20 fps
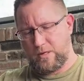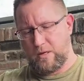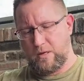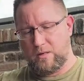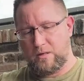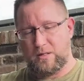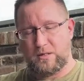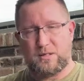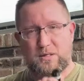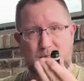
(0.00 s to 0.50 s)

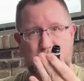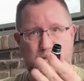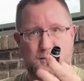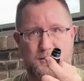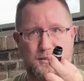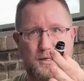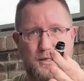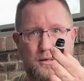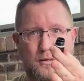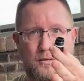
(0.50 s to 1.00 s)
This is the
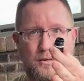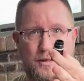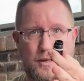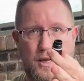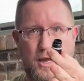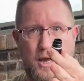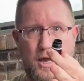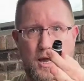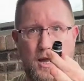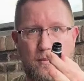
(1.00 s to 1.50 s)
seal and the
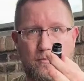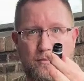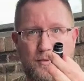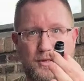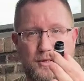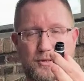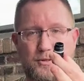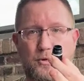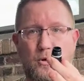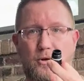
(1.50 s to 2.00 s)
cap. This
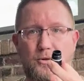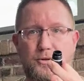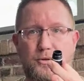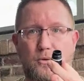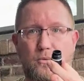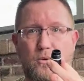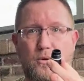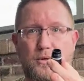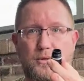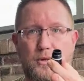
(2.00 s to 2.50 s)
is also
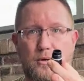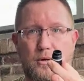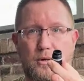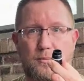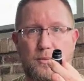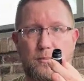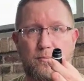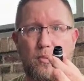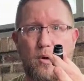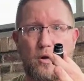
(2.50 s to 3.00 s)
where it's going to be
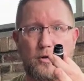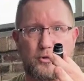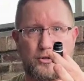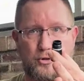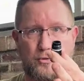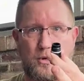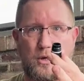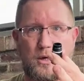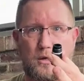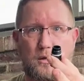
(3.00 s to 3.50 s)

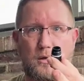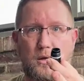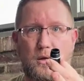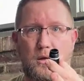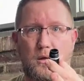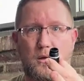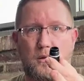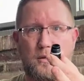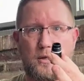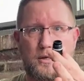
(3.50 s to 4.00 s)
puncturing
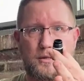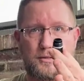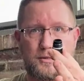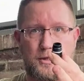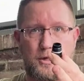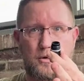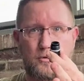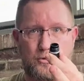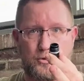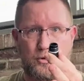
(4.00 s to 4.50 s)
the
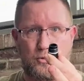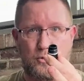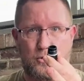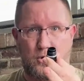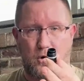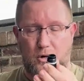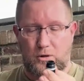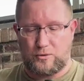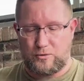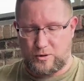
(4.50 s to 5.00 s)
CO2
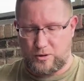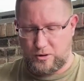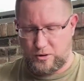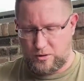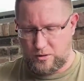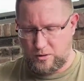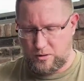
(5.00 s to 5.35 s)
cartridge.